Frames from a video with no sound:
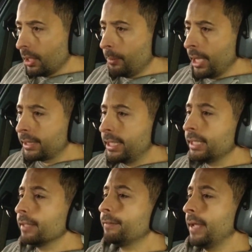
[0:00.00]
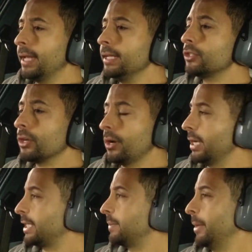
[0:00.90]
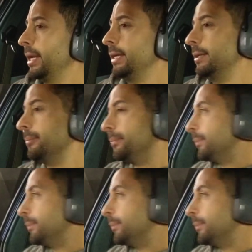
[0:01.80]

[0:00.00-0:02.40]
I might kick the fan into high speed.